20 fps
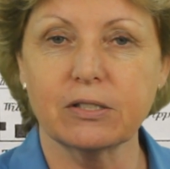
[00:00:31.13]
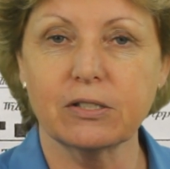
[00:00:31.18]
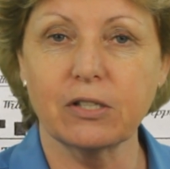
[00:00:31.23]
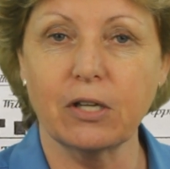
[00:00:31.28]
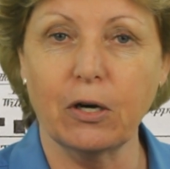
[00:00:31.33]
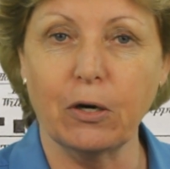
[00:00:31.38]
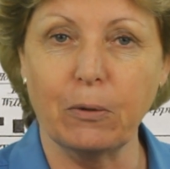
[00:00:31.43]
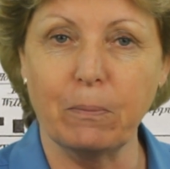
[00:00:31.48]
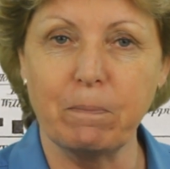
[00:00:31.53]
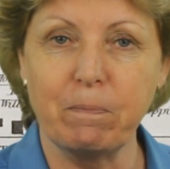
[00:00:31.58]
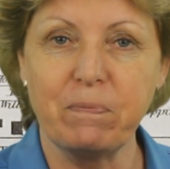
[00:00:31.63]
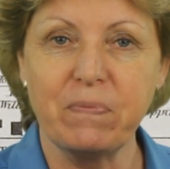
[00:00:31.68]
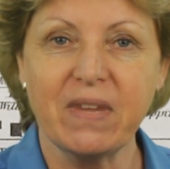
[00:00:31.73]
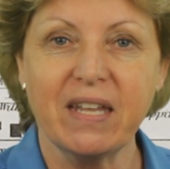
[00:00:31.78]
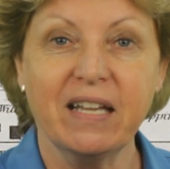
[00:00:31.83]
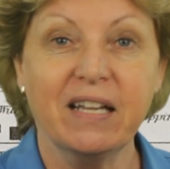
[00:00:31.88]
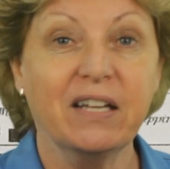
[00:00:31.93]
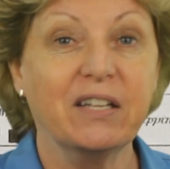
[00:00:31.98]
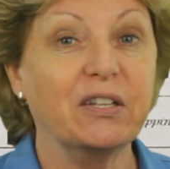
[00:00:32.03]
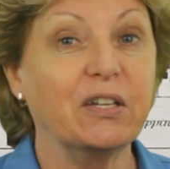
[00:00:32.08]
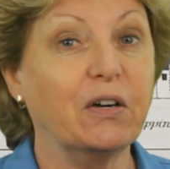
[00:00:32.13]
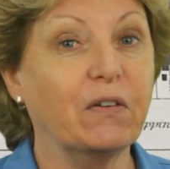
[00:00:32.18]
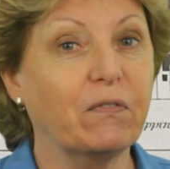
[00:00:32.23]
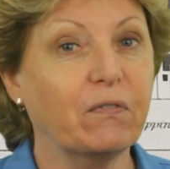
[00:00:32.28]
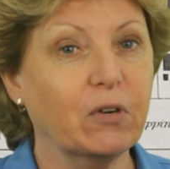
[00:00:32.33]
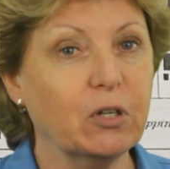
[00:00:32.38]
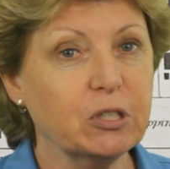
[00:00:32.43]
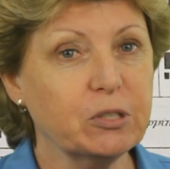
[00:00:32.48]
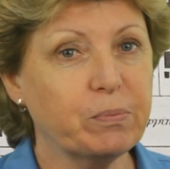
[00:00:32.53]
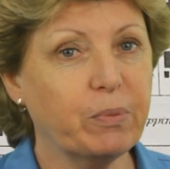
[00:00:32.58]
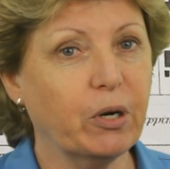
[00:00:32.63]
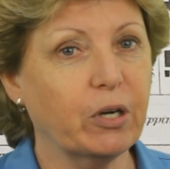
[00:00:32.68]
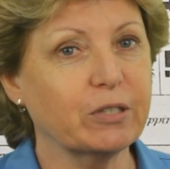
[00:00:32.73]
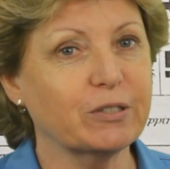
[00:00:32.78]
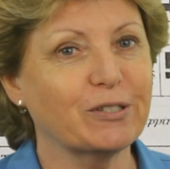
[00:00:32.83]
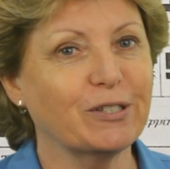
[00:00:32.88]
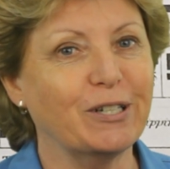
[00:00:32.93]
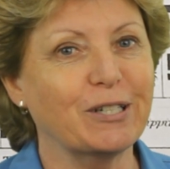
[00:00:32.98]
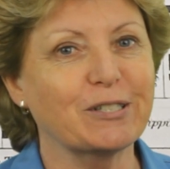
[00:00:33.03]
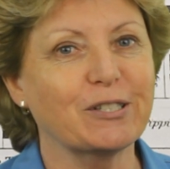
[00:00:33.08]
So, the first part
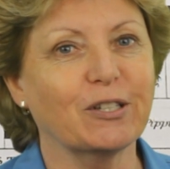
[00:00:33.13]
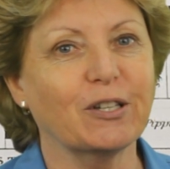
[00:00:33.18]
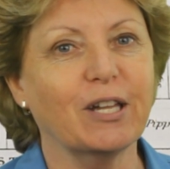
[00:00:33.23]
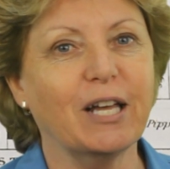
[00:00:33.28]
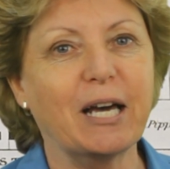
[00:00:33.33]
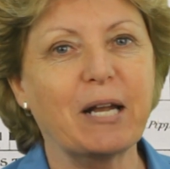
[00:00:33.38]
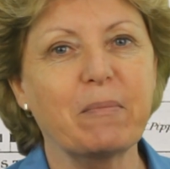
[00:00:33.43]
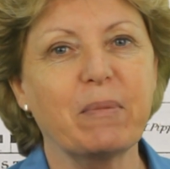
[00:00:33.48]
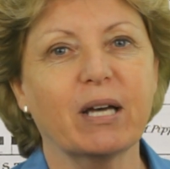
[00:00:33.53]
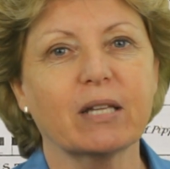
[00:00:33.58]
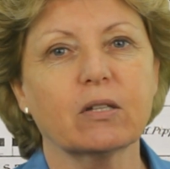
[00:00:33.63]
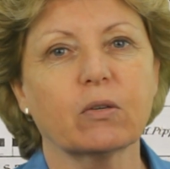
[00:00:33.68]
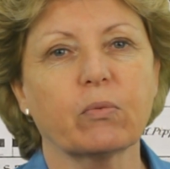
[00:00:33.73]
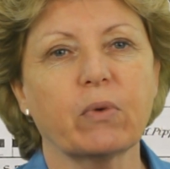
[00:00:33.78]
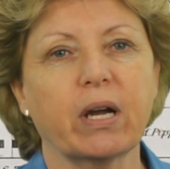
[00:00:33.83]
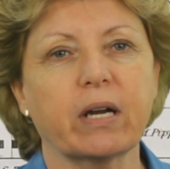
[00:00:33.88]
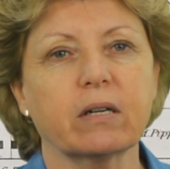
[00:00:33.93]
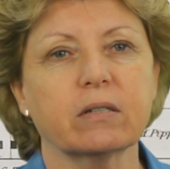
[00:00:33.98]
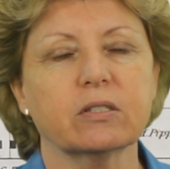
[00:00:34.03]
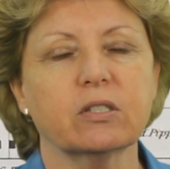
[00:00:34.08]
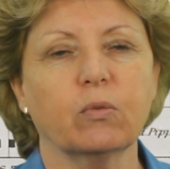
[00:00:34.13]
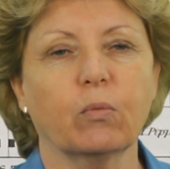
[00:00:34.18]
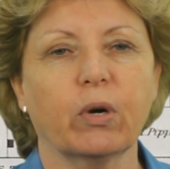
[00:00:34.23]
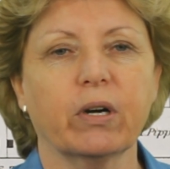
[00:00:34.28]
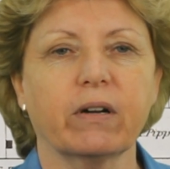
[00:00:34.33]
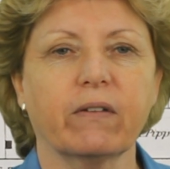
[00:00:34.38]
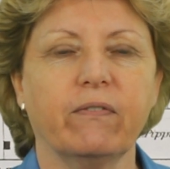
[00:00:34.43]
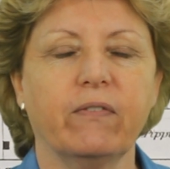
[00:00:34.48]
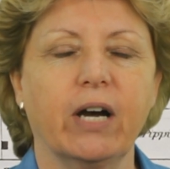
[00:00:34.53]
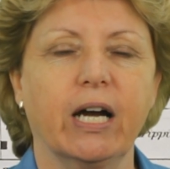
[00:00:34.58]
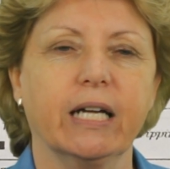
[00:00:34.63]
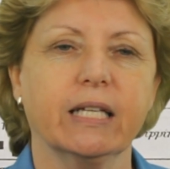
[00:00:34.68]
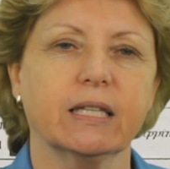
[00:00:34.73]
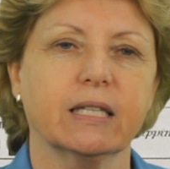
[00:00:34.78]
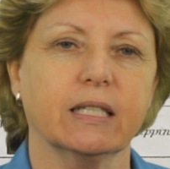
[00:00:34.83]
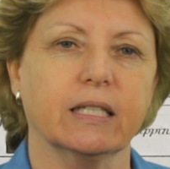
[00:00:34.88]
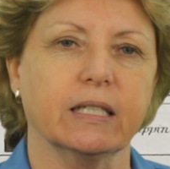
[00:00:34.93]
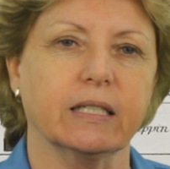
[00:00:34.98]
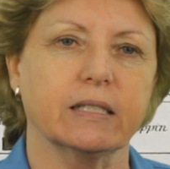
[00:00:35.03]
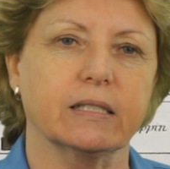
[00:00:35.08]
talks a lot about the records and where to find
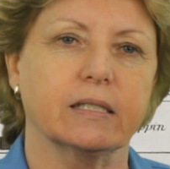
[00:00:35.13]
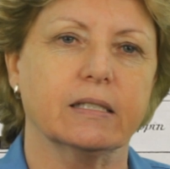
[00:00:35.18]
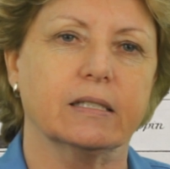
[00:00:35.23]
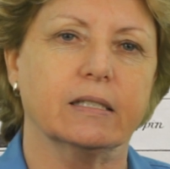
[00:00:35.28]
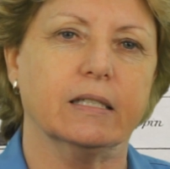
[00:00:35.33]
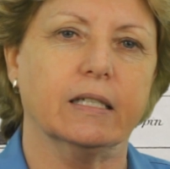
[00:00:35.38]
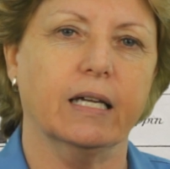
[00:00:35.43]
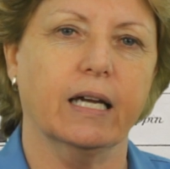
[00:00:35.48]
things,